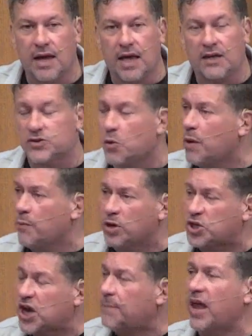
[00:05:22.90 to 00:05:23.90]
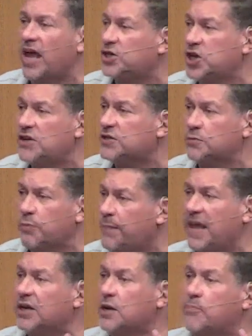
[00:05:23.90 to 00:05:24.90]
And so when we're shaped like Jesus, we
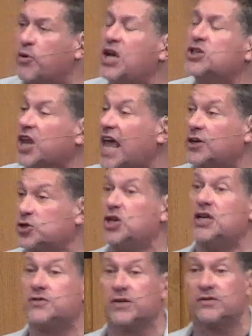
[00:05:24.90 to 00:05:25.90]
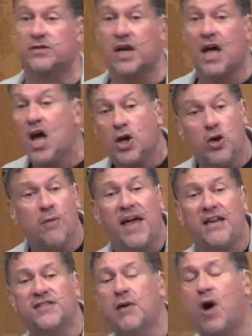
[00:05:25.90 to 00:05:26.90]
begin to preach like Jesus. You may
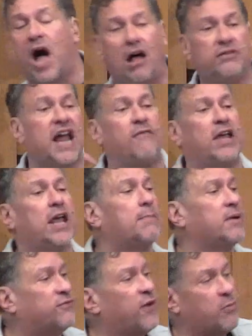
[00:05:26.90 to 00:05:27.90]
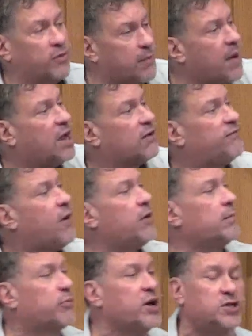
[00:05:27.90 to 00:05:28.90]
say, Well, I'll never get up in front with a microphone
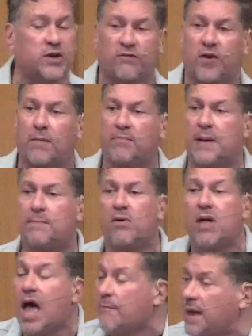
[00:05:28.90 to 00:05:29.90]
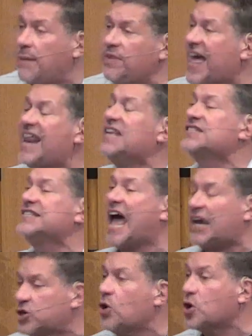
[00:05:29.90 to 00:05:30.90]
and preach in front of people. Maybe that is
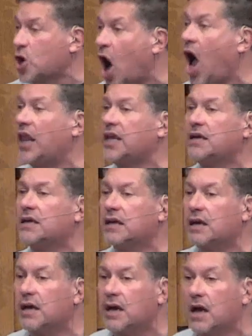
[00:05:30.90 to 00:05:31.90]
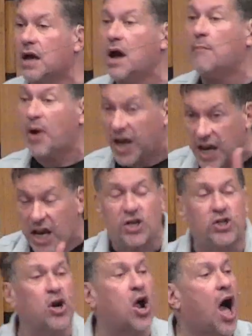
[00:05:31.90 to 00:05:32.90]
not your calling. But it is
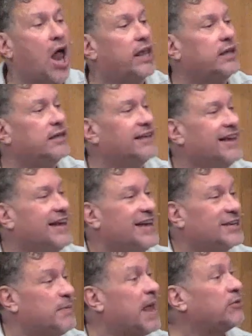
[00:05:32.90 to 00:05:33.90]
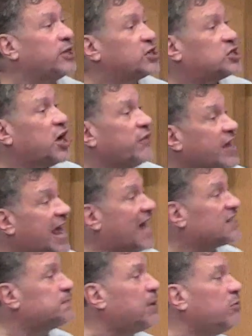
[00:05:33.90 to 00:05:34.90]
your calling to be able to share the
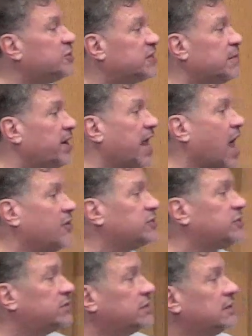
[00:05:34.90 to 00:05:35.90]
gospel with somebody else,